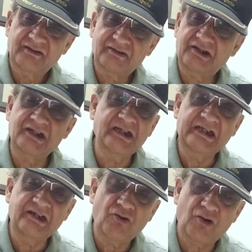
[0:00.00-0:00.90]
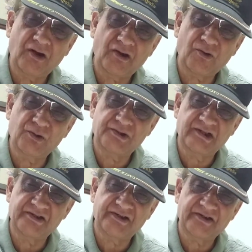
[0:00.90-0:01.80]
that he need not undergo
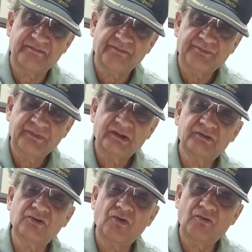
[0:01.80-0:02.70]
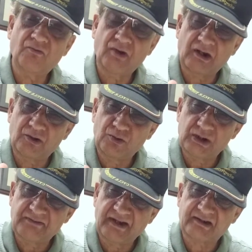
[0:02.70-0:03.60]
surgery? So what are those
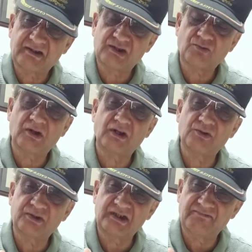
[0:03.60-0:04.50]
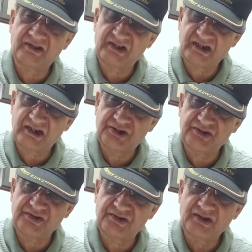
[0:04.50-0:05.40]
factors? What are those
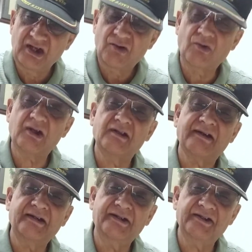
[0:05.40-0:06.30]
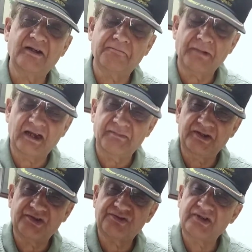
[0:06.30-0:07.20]
investigations? What are the clinical
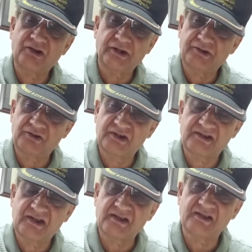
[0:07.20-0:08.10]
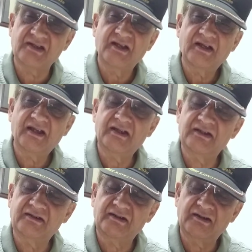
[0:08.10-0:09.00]
parameters we're going to discuss
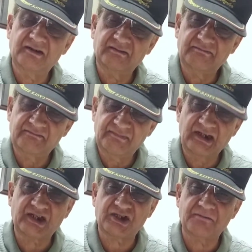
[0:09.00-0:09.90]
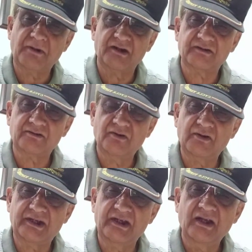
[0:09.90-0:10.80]
in next part?
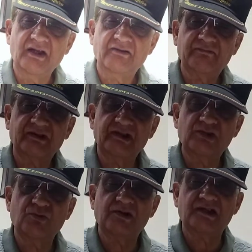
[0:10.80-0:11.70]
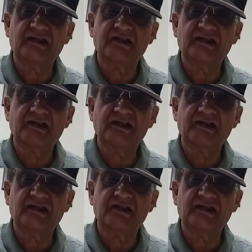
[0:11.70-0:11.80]
Okay. With these words,